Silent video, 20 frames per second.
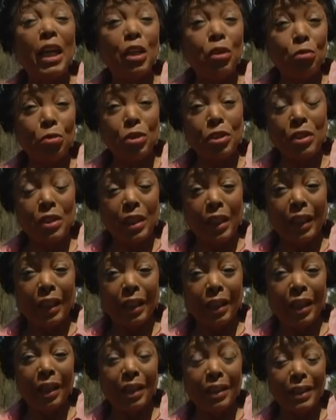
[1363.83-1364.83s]

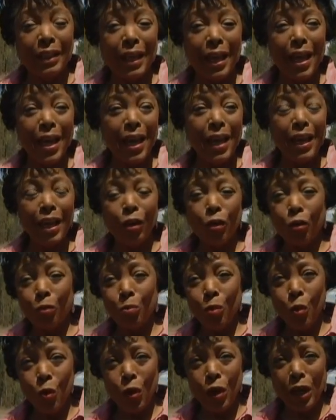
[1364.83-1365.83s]
interesting day or
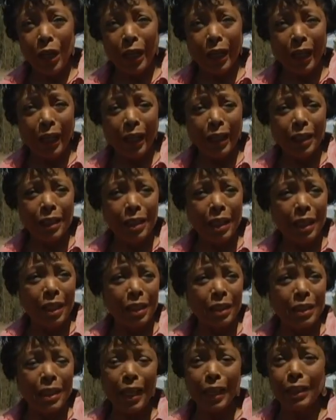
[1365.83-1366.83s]
morning, and
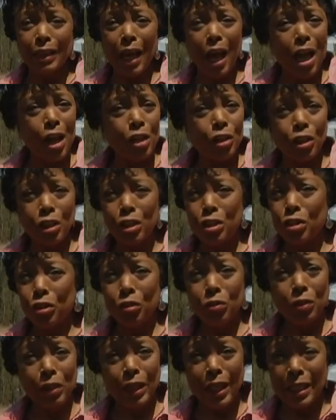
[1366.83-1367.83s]
technology
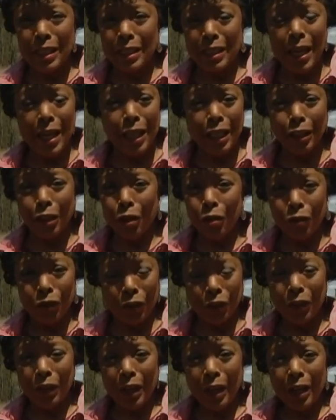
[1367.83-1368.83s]
certainly has taken
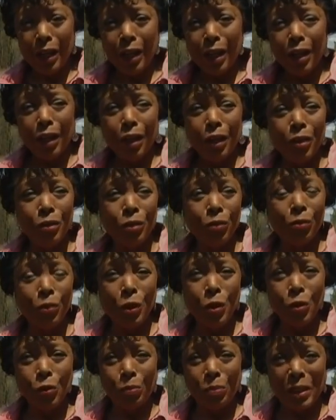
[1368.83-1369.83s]
over the
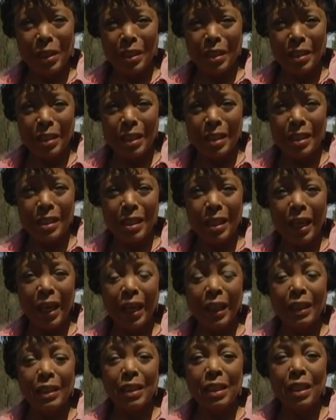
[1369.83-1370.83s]
road business,
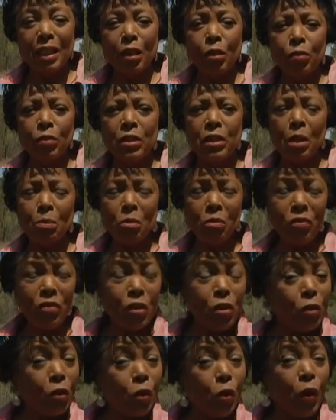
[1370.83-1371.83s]
and some of
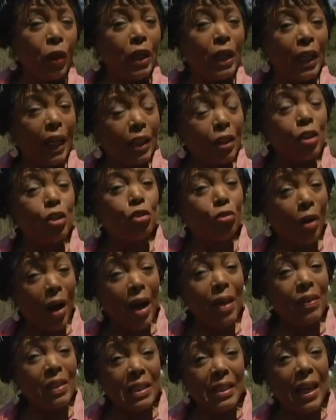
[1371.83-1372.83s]
you are going to get to
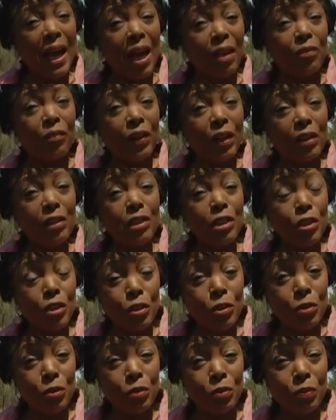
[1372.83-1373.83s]
try this out fairly
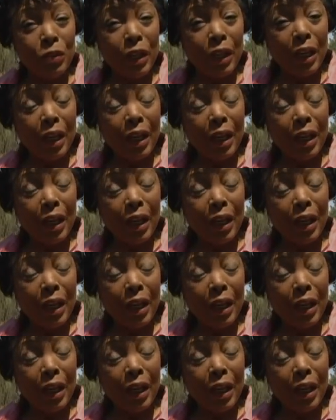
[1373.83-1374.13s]
soon.